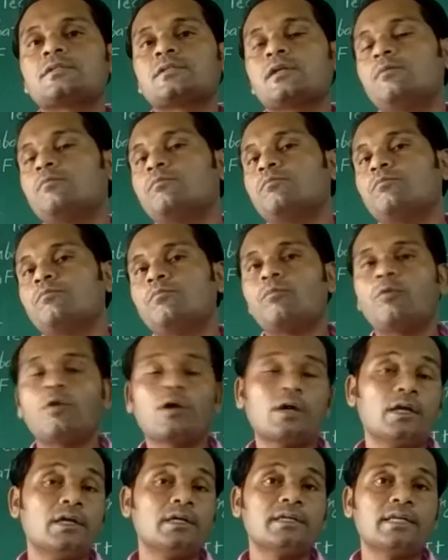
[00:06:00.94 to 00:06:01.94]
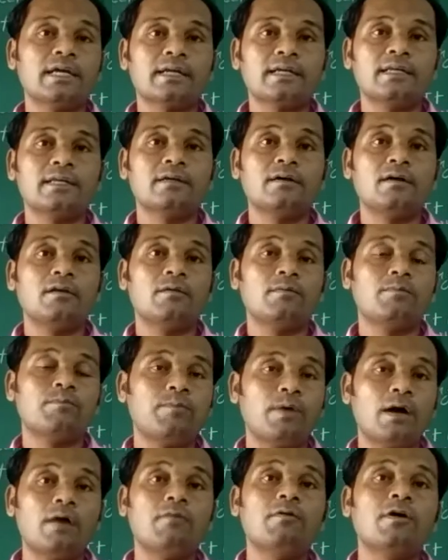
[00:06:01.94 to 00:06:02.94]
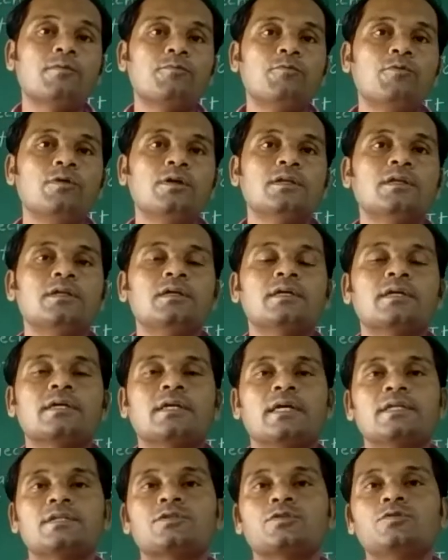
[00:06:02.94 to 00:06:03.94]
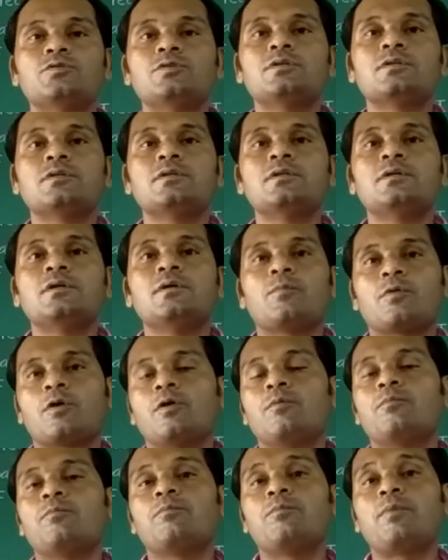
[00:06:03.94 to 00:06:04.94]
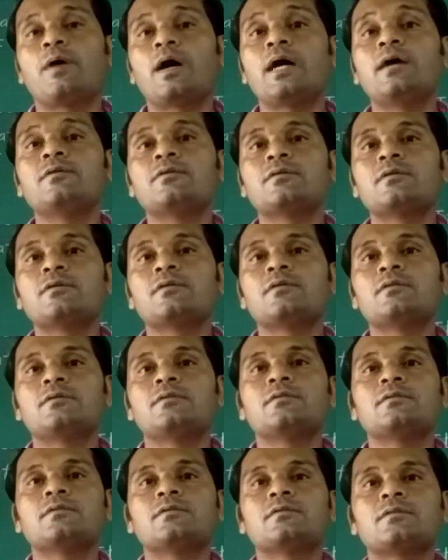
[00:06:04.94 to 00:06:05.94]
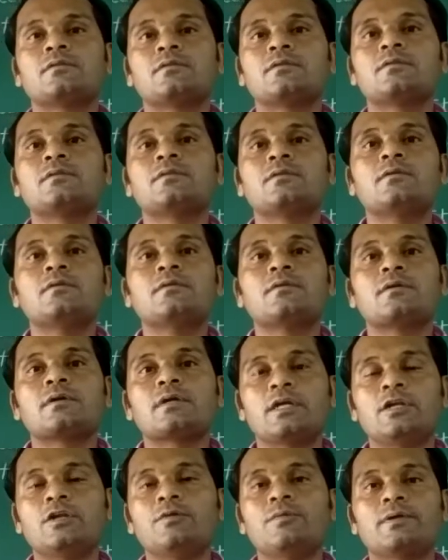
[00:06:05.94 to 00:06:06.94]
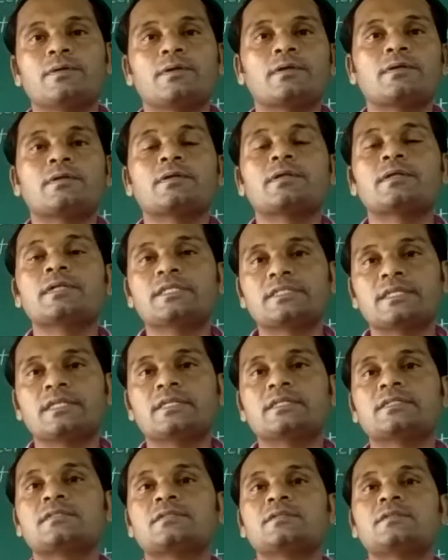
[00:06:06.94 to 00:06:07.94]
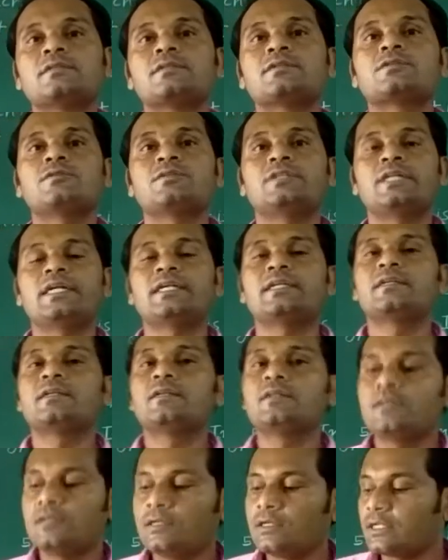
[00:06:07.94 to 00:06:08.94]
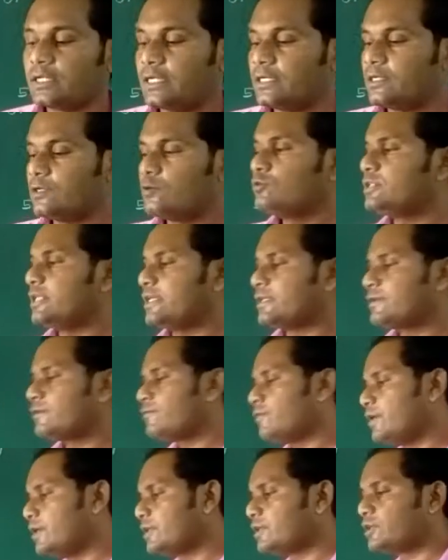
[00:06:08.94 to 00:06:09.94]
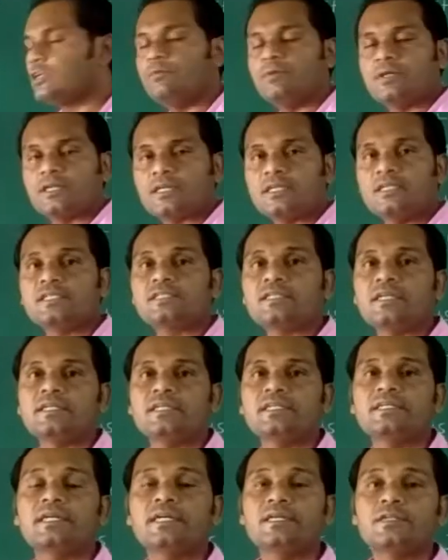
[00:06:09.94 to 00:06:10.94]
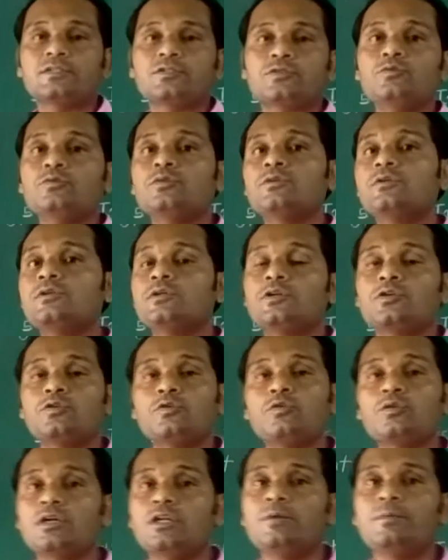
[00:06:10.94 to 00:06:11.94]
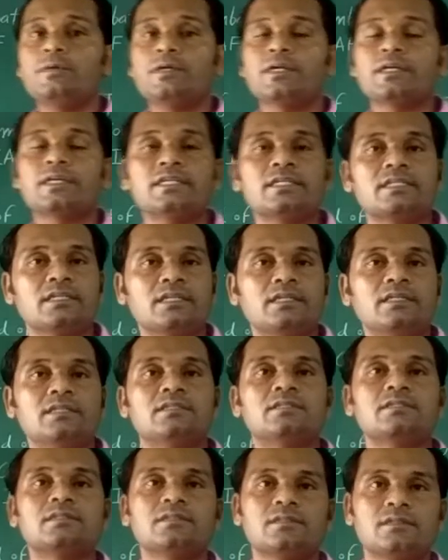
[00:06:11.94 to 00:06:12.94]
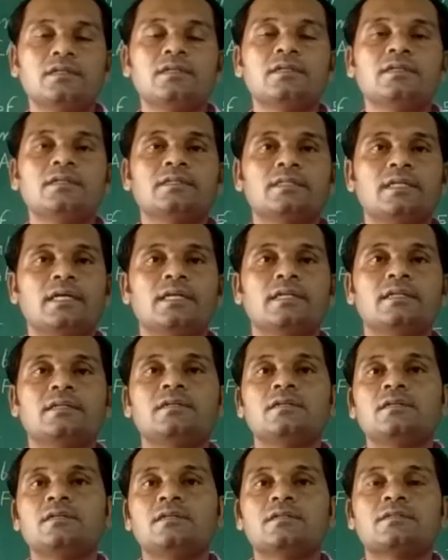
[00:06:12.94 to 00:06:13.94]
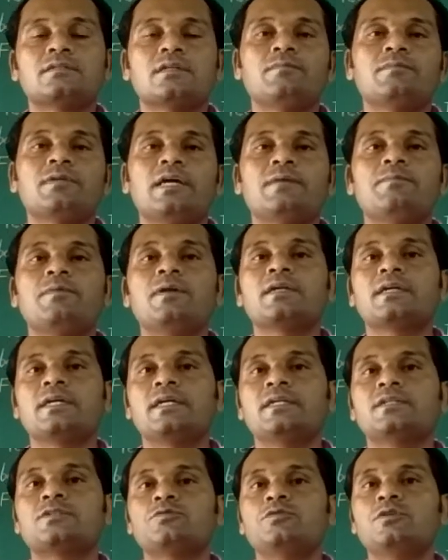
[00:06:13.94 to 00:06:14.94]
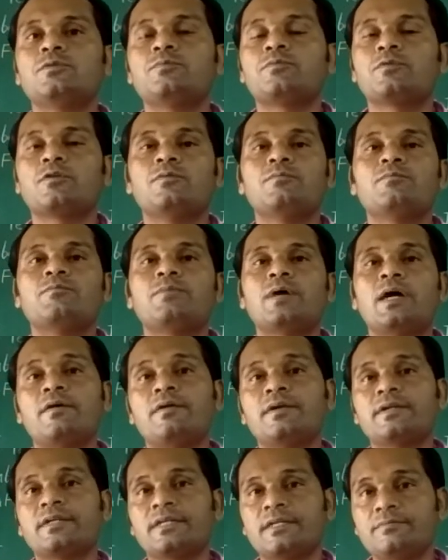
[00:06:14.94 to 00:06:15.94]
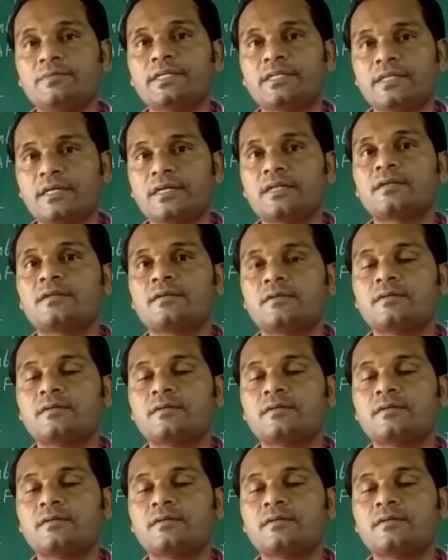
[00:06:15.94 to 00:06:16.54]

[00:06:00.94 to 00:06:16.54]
some modern technical powerful can shoot from 5 kilometer distance. So that can do that. 1 kilometer distance it can shoot, 2 kilometer distance. Then some rifle can shoot from 500 meter.